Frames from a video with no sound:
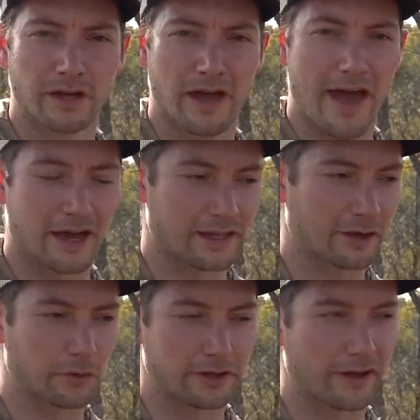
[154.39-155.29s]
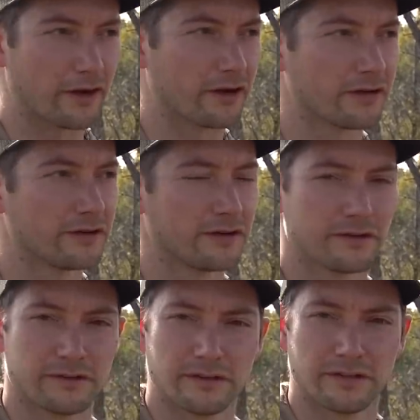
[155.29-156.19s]
act like we're deer,
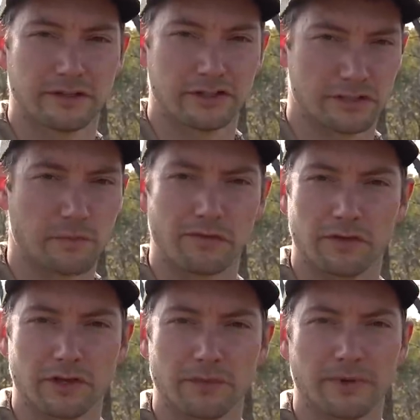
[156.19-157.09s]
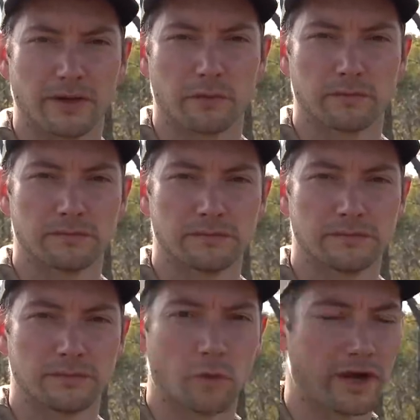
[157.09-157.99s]
just move a little bit,
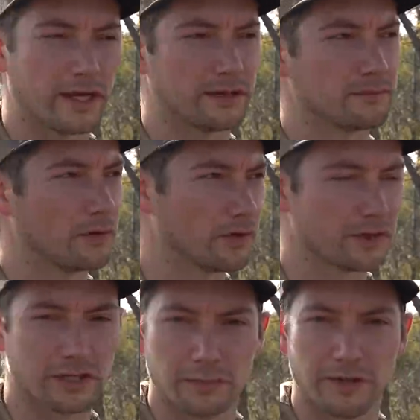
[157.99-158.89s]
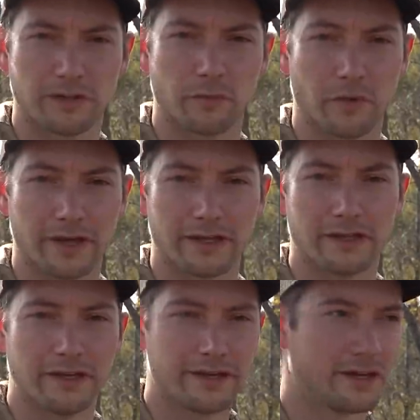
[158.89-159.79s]
wait, move a little bit, wait.
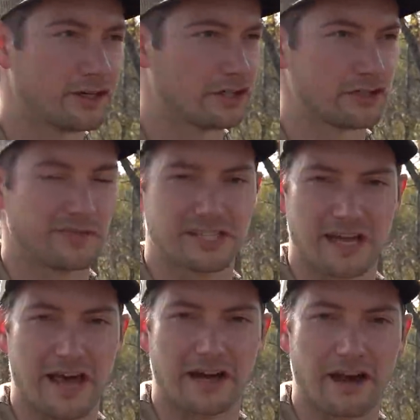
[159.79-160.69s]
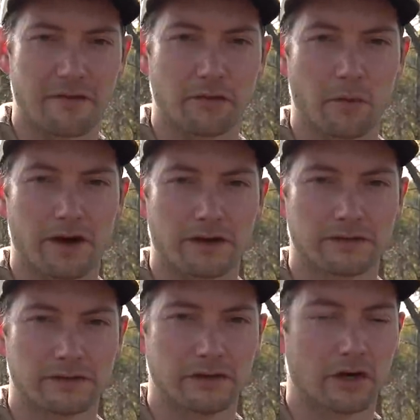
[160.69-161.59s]
Just be scanning everywhere,
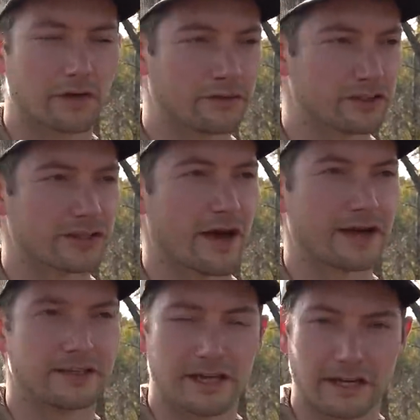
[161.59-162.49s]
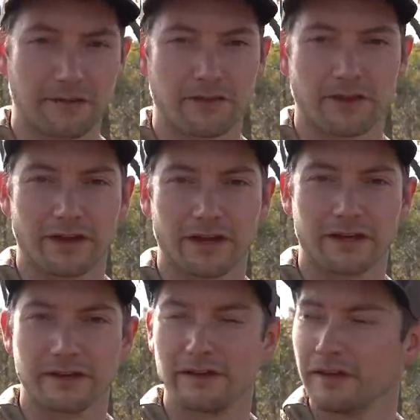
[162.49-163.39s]
looking for sign, taking everything
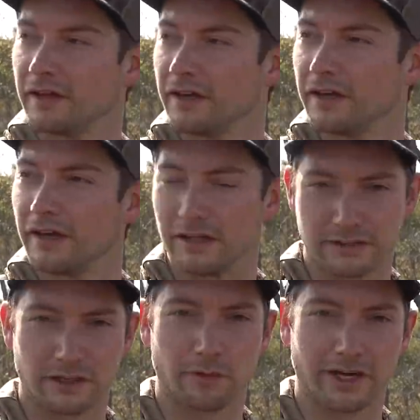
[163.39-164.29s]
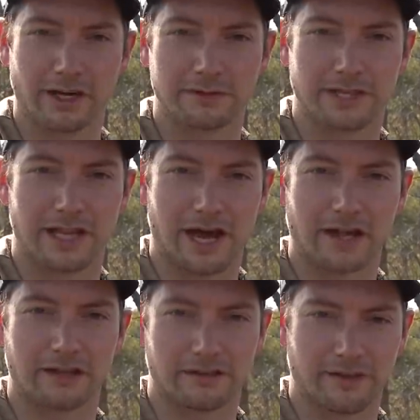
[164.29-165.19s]
in until we get up to that
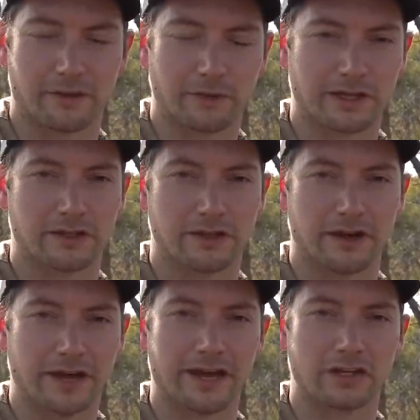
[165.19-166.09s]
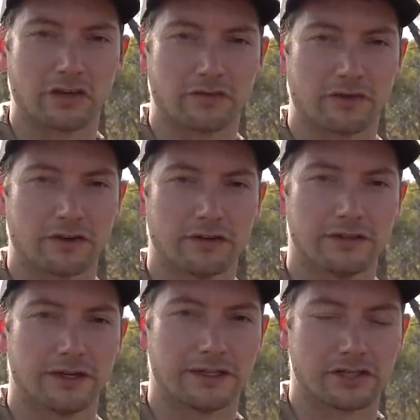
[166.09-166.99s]
island, and then we can again look for
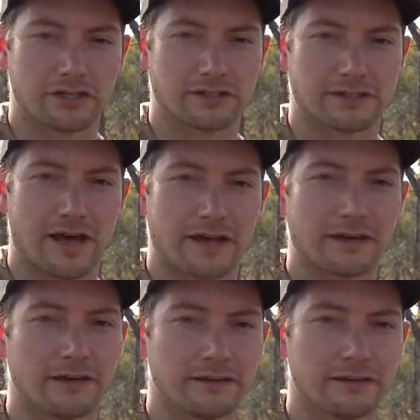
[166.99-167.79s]
additional sign.